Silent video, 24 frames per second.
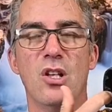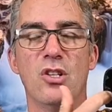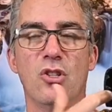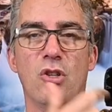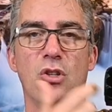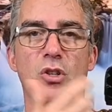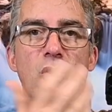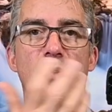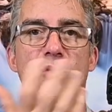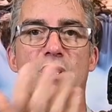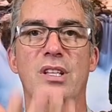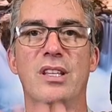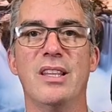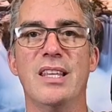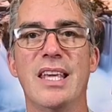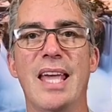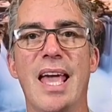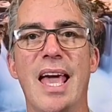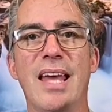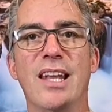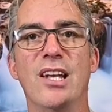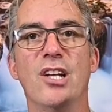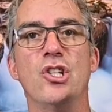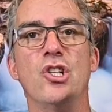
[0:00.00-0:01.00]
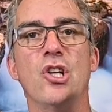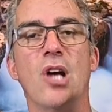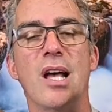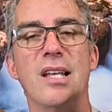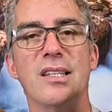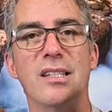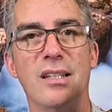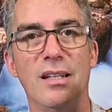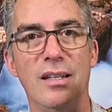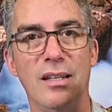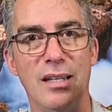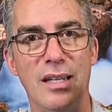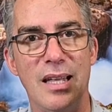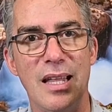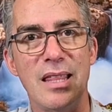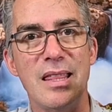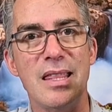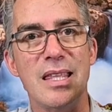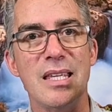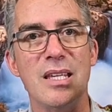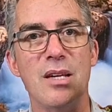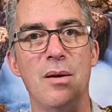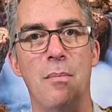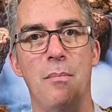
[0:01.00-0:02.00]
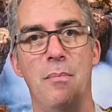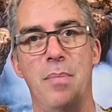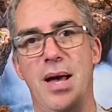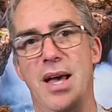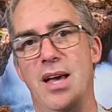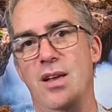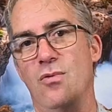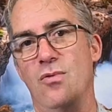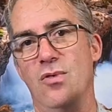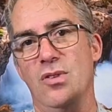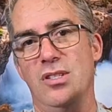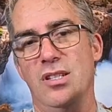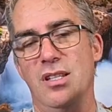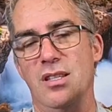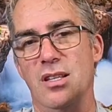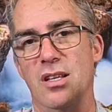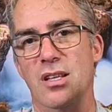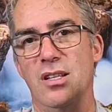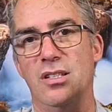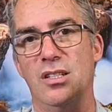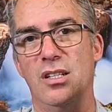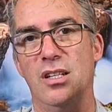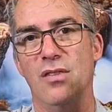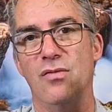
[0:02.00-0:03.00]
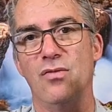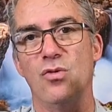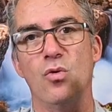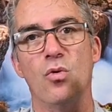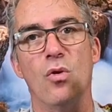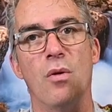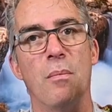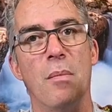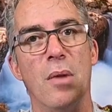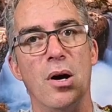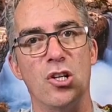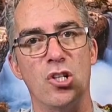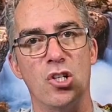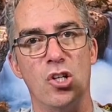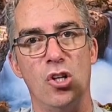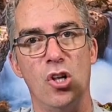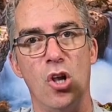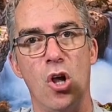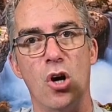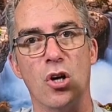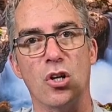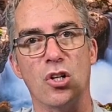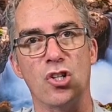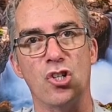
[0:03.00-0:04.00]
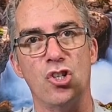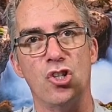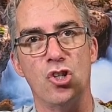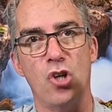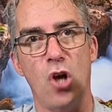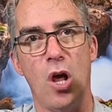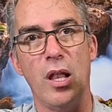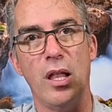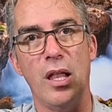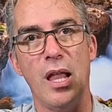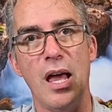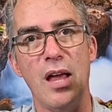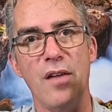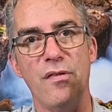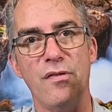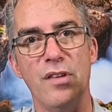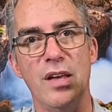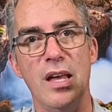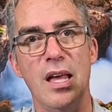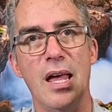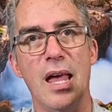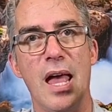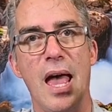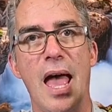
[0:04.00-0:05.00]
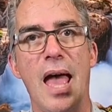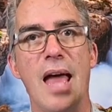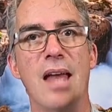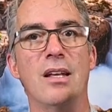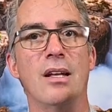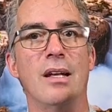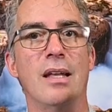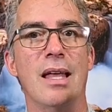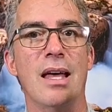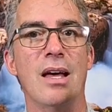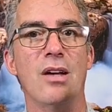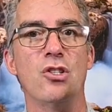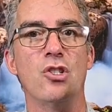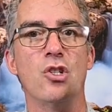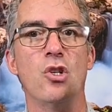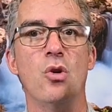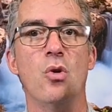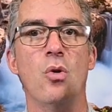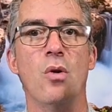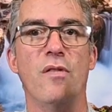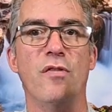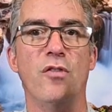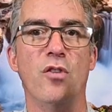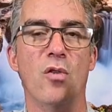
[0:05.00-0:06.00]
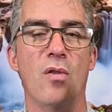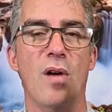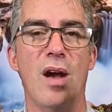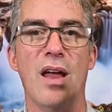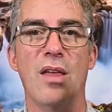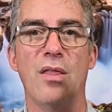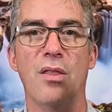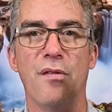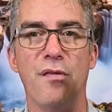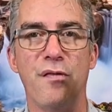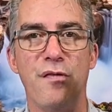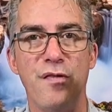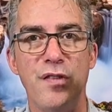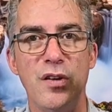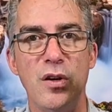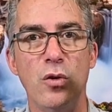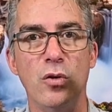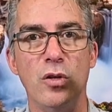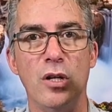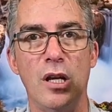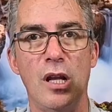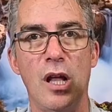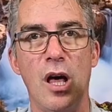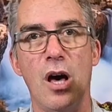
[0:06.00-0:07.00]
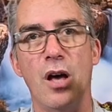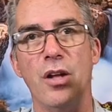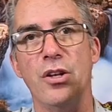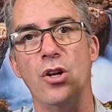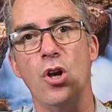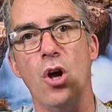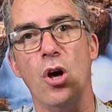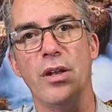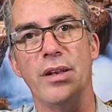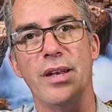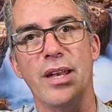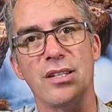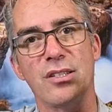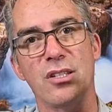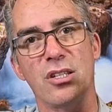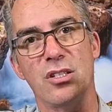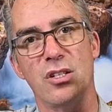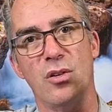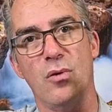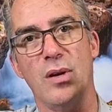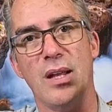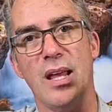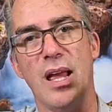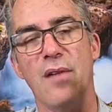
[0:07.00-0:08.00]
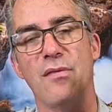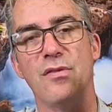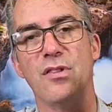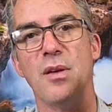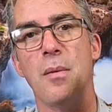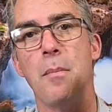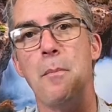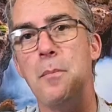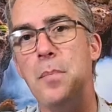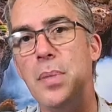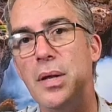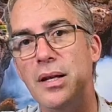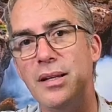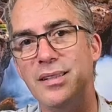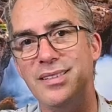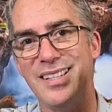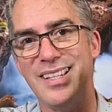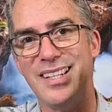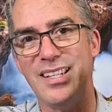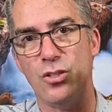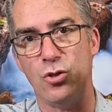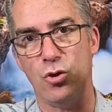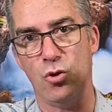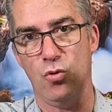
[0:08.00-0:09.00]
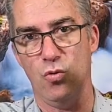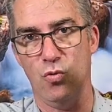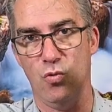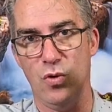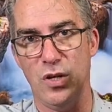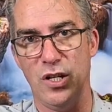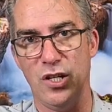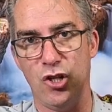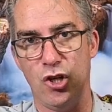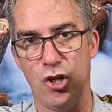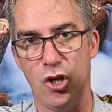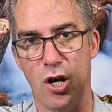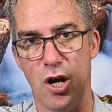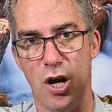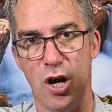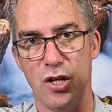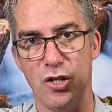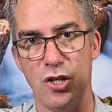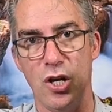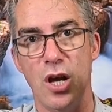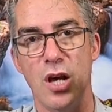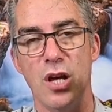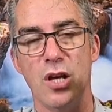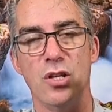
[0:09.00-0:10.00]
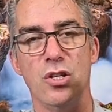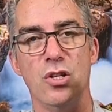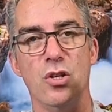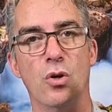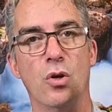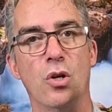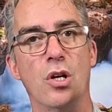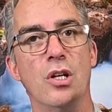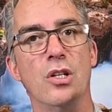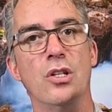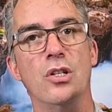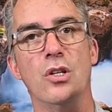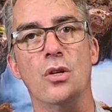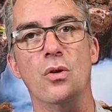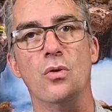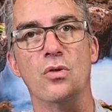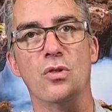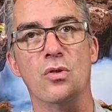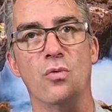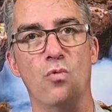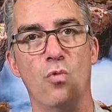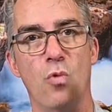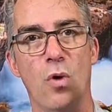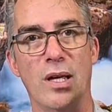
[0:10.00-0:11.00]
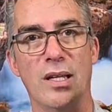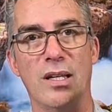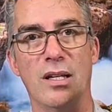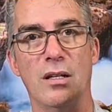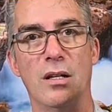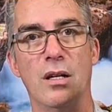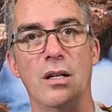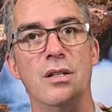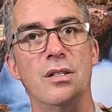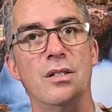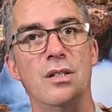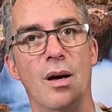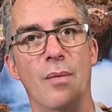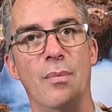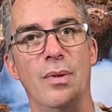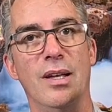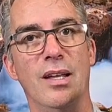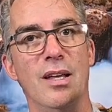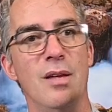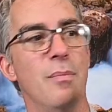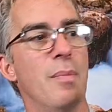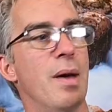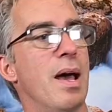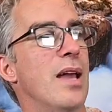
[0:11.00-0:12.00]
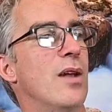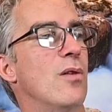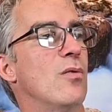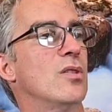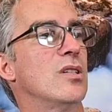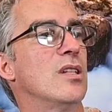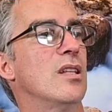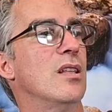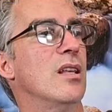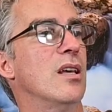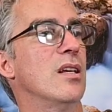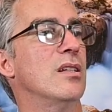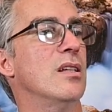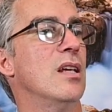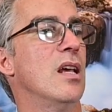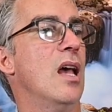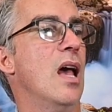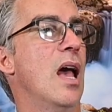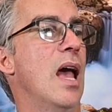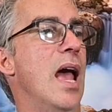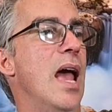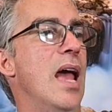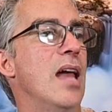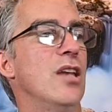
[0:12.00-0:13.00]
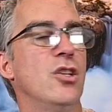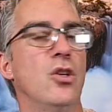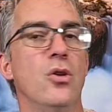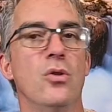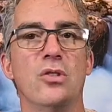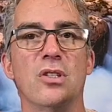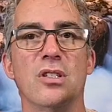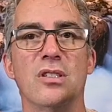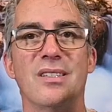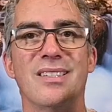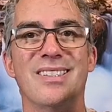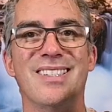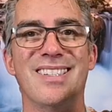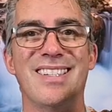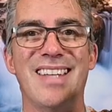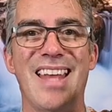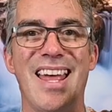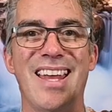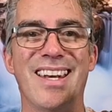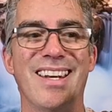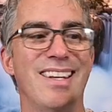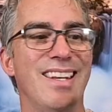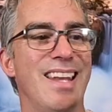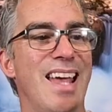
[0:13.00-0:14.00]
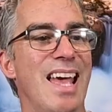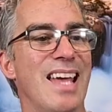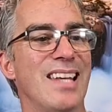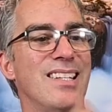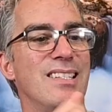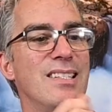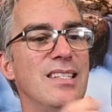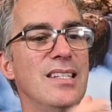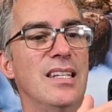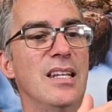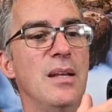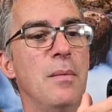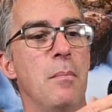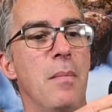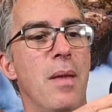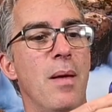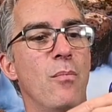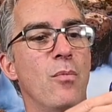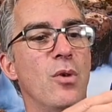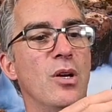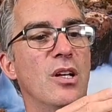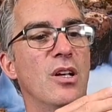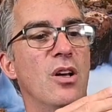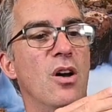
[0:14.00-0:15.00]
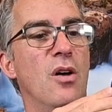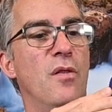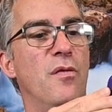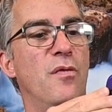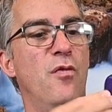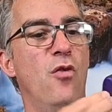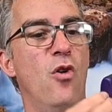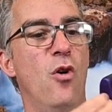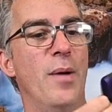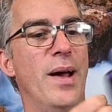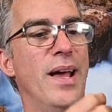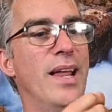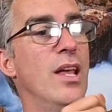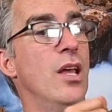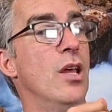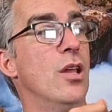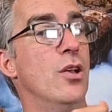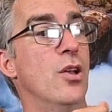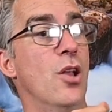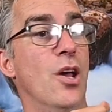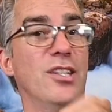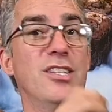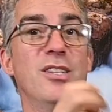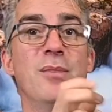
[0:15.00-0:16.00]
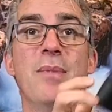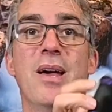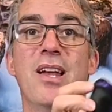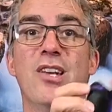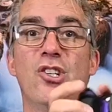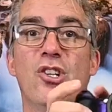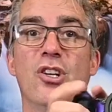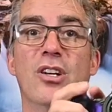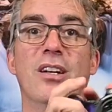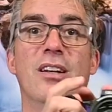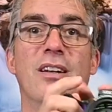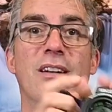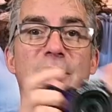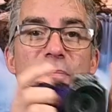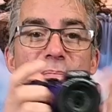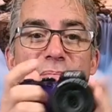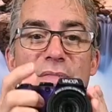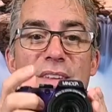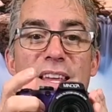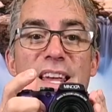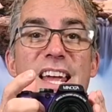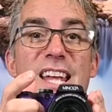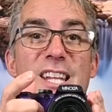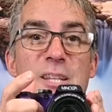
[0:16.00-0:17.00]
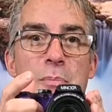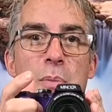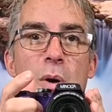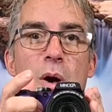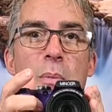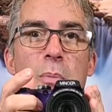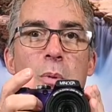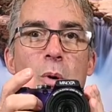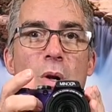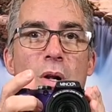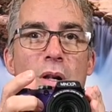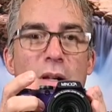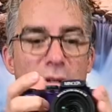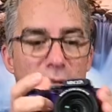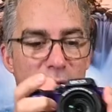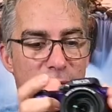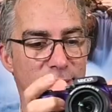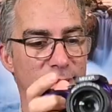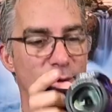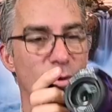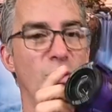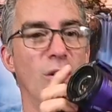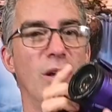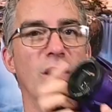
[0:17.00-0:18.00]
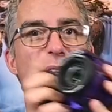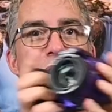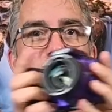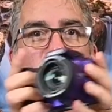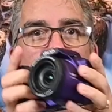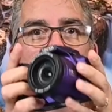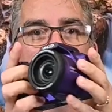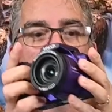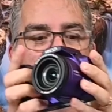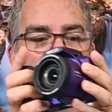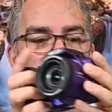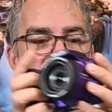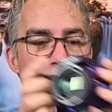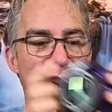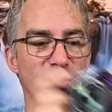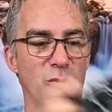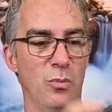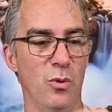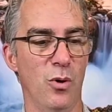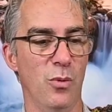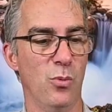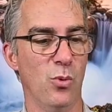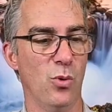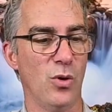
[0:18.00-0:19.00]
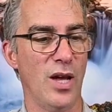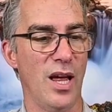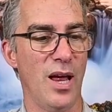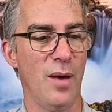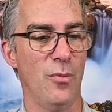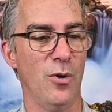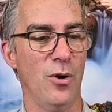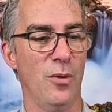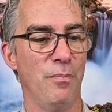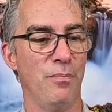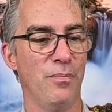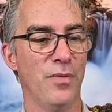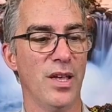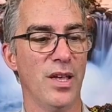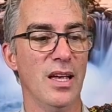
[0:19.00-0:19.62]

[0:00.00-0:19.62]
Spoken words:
So using the Energizer lithium batteries in this gives you a much longer shot life and allows you, if you're out in the field a lot and not necessarily have the ability to recharge, you can use regular AA batteries in this and uses a standard SD memory card format. Not to mention, it's purple. Who else loves a purple camera?